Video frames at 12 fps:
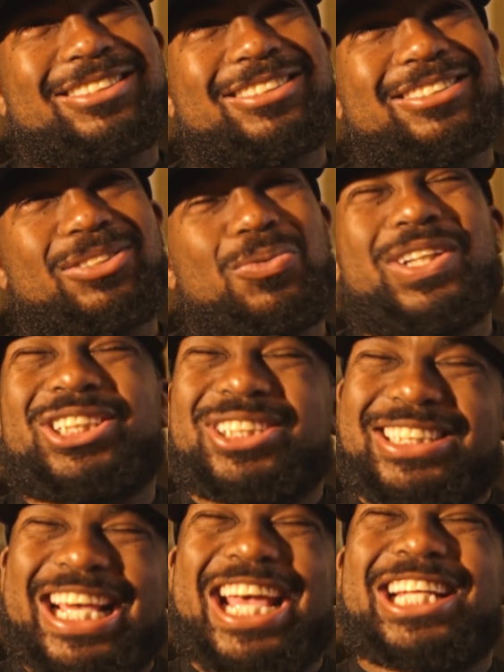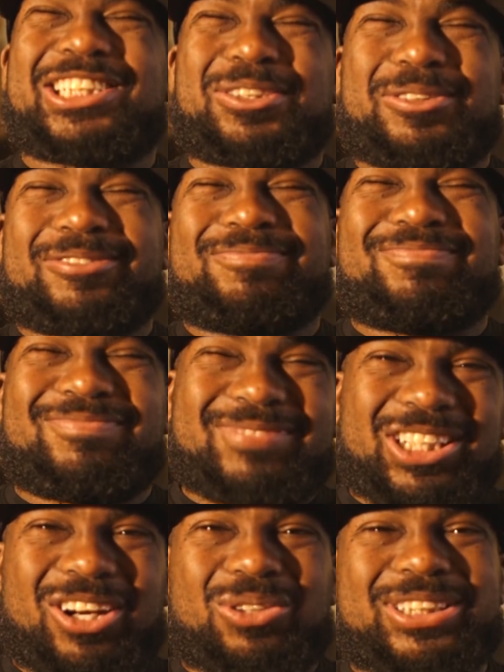would you say it's,
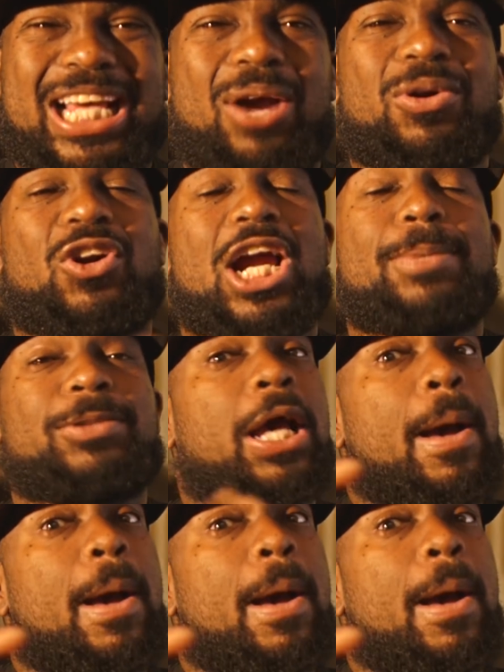sour grapes?